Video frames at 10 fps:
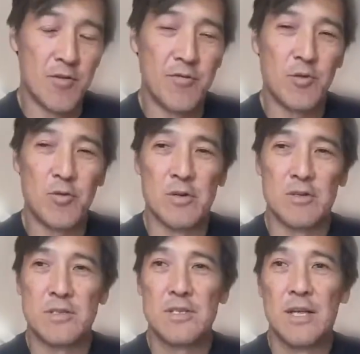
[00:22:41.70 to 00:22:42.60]

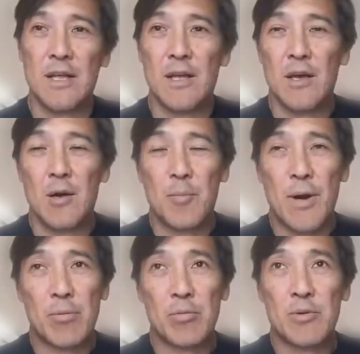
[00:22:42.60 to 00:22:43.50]
viewers
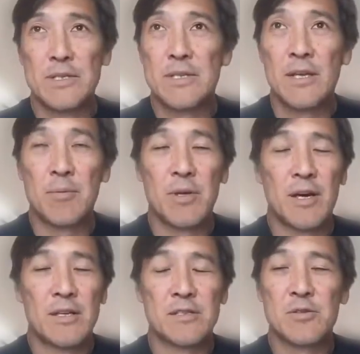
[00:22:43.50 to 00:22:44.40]
probably sitting
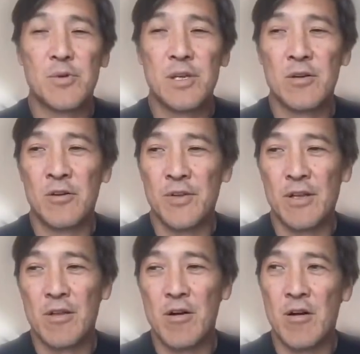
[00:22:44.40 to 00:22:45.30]
behind a screen all day
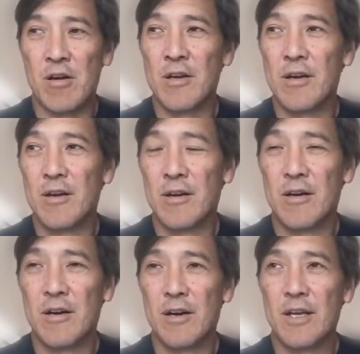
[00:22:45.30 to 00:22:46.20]
long,
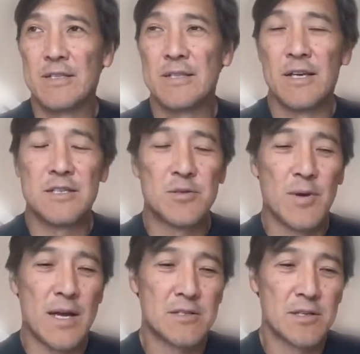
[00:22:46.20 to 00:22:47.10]
it's nice to
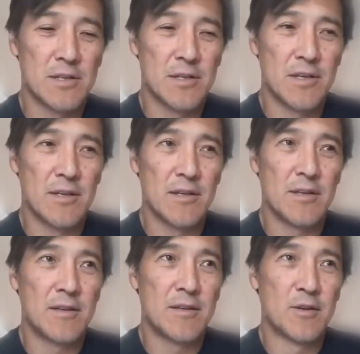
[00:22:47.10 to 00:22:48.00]
actually
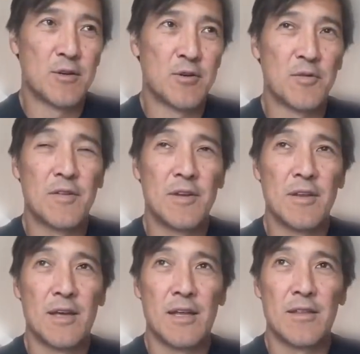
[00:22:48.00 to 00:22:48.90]
see
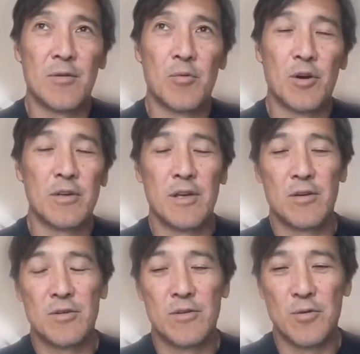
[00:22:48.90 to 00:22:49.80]
that the work that
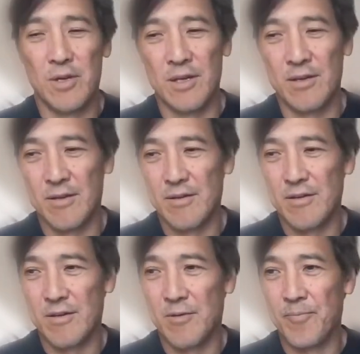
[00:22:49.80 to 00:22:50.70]
you're doing,
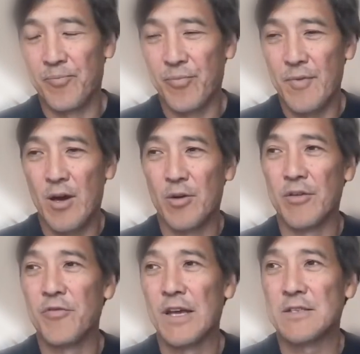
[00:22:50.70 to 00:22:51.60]
how it
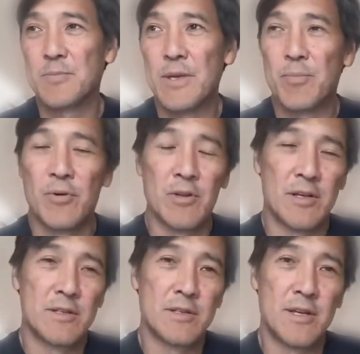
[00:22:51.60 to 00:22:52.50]
affects people,
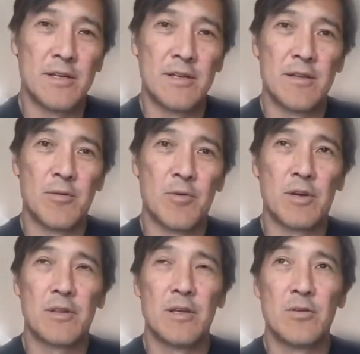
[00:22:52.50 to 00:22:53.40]
and the
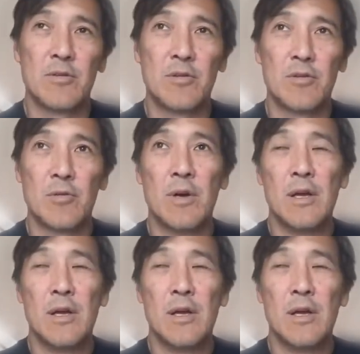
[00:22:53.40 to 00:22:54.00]
work that you do,